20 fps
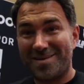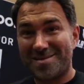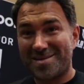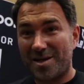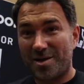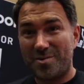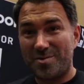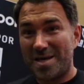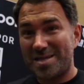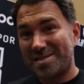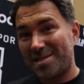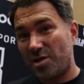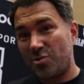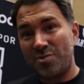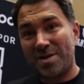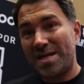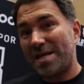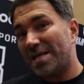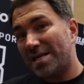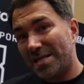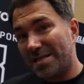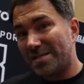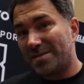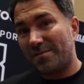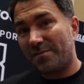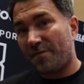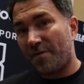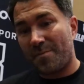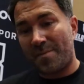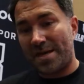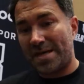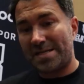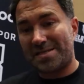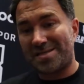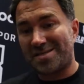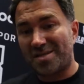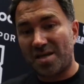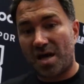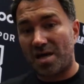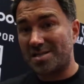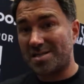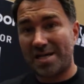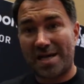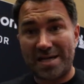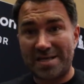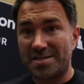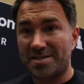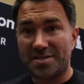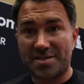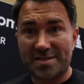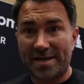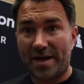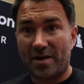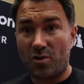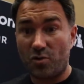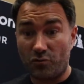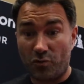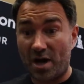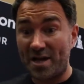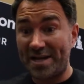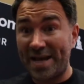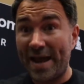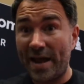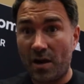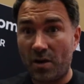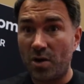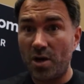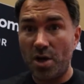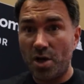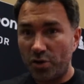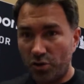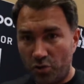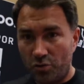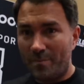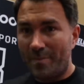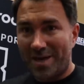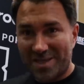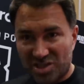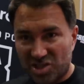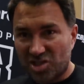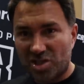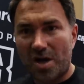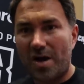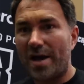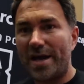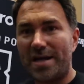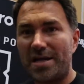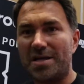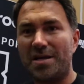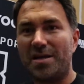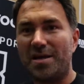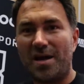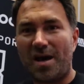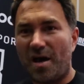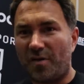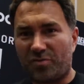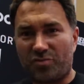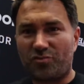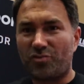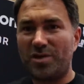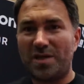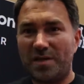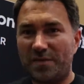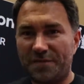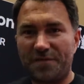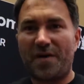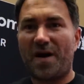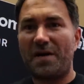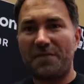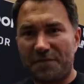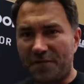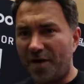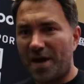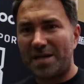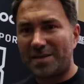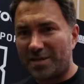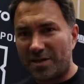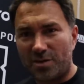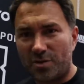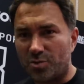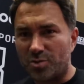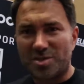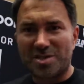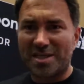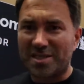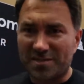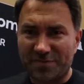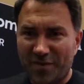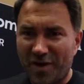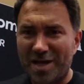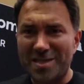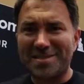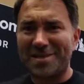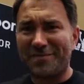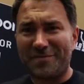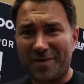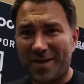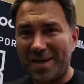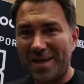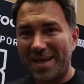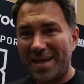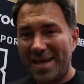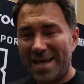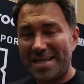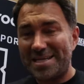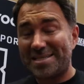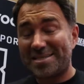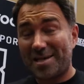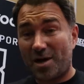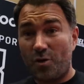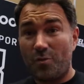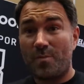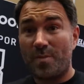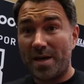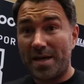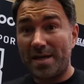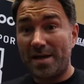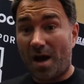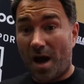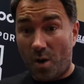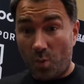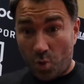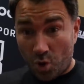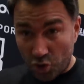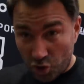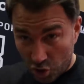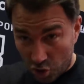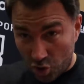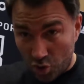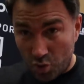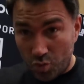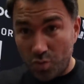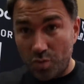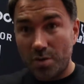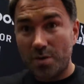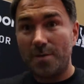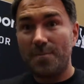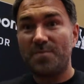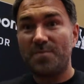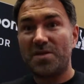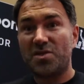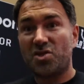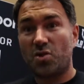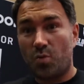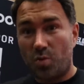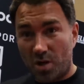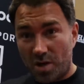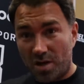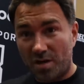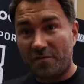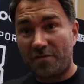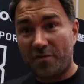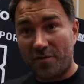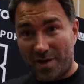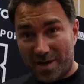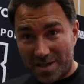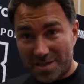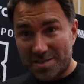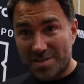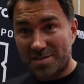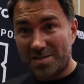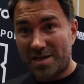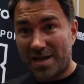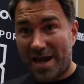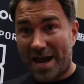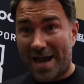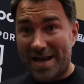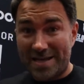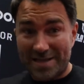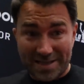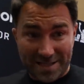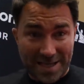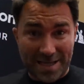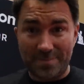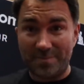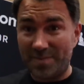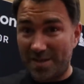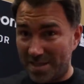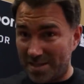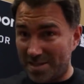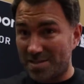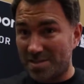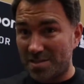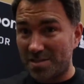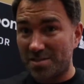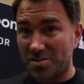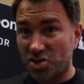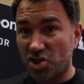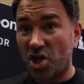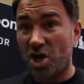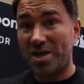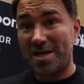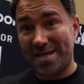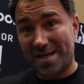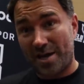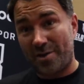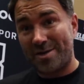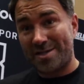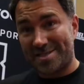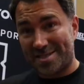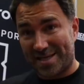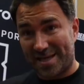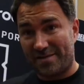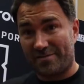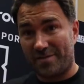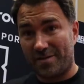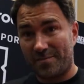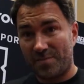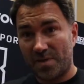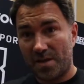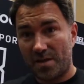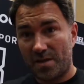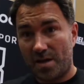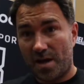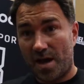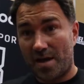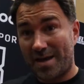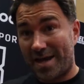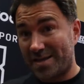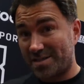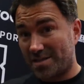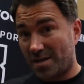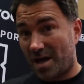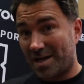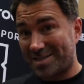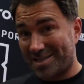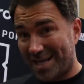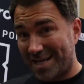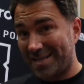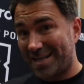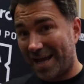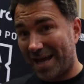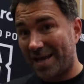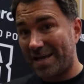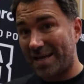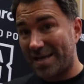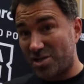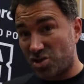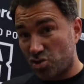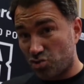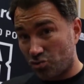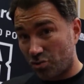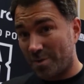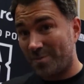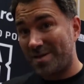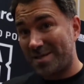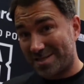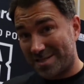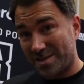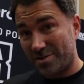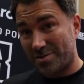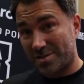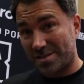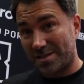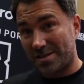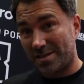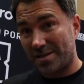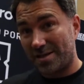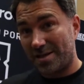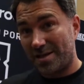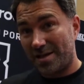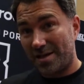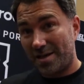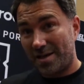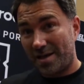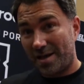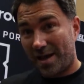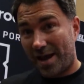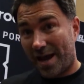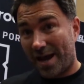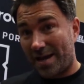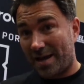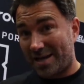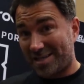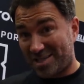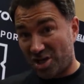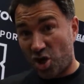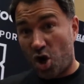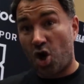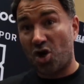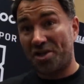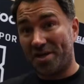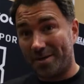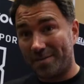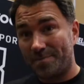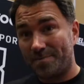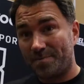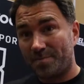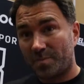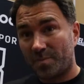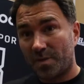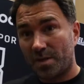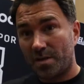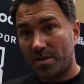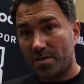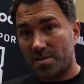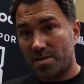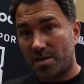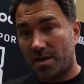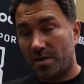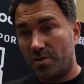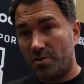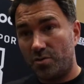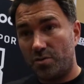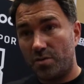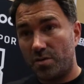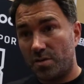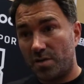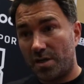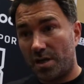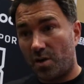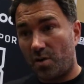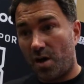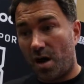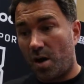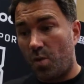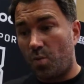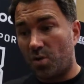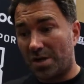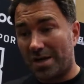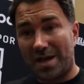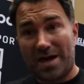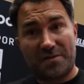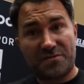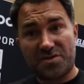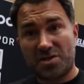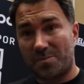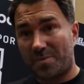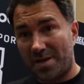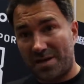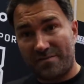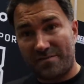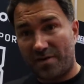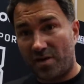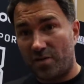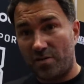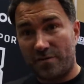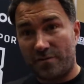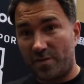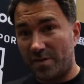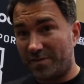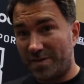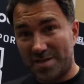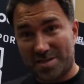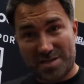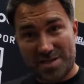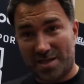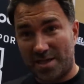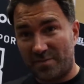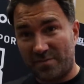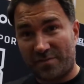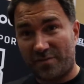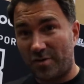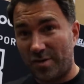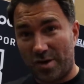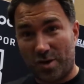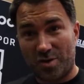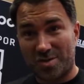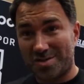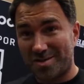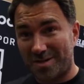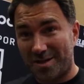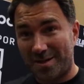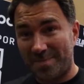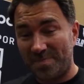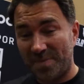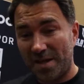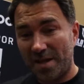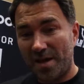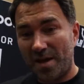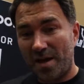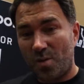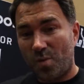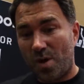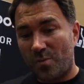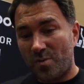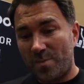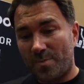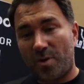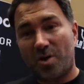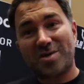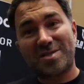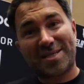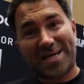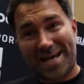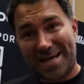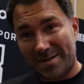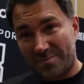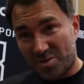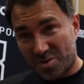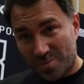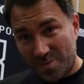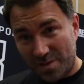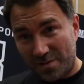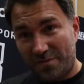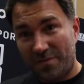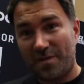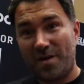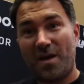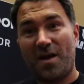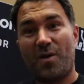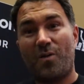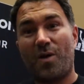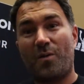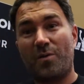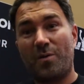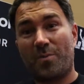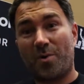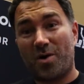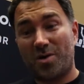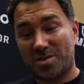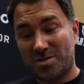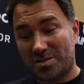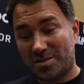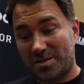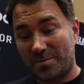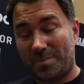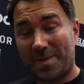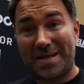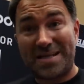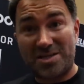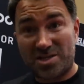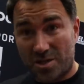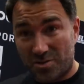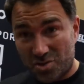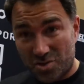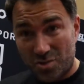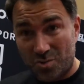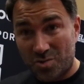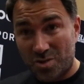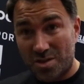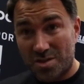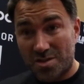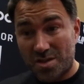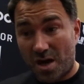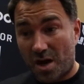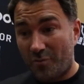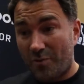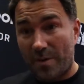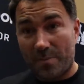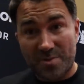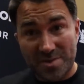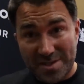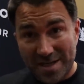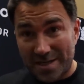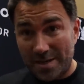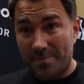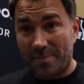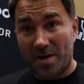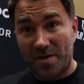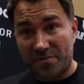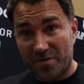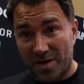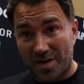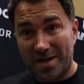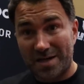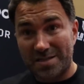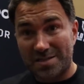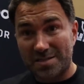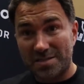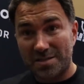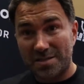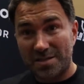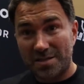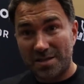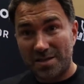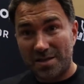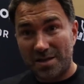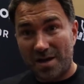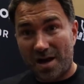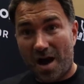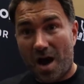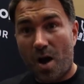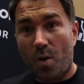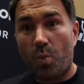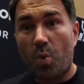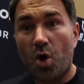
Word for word: So there's no need for me to start saying to Sal right now, you must sign a three, five fight deal, six fight, seven fight. He's told me, I want you to work for us and keep this journey going together. Right. And that's I take that extremely seriously, and it's an honour. So, you know, I would love to be involved with this team for a long time. When we boxed Callum Smith, when we boxed Billy Joe Saunders, I represented both guys. I